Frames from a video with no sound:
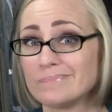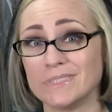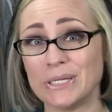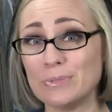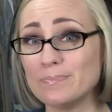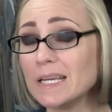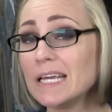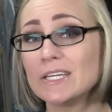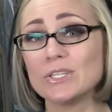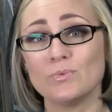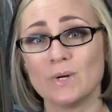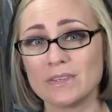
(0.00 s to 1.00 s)
Nope.
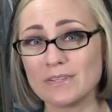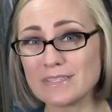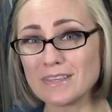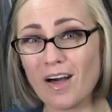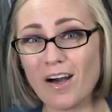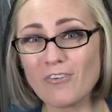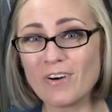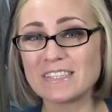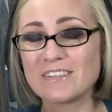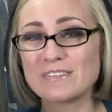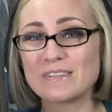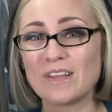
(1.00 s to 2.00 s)
You want those long
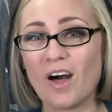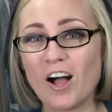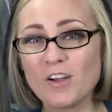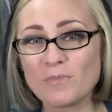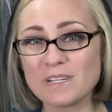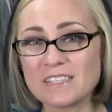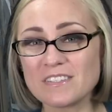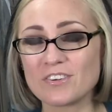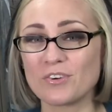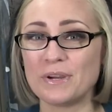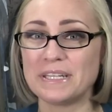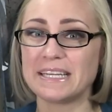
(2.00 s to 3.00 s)
ones. Those long bristles
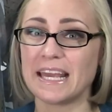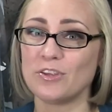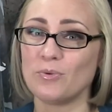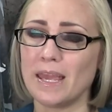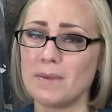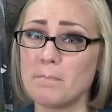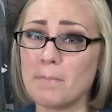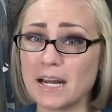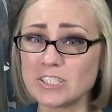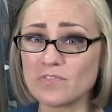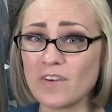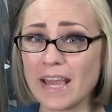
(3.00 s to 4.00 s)
are going to get you a
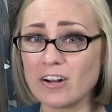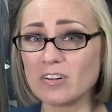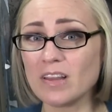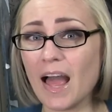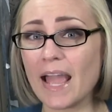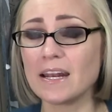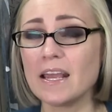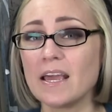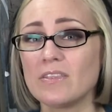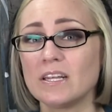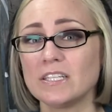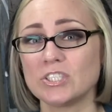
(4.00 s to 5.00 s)
much finer line
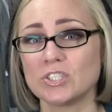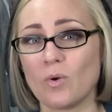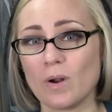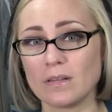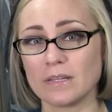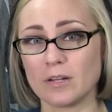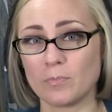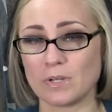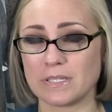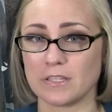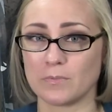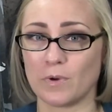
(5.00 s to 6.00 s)
than a short little
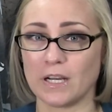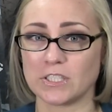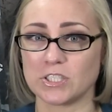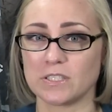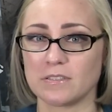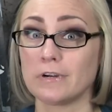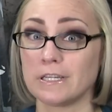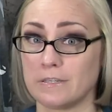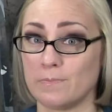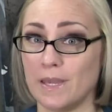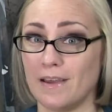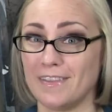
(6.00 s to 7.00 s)
bristled brush.
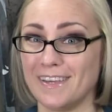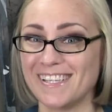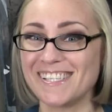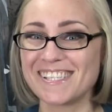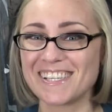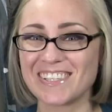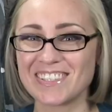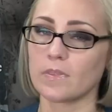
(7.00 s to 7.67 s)
Trust me on this.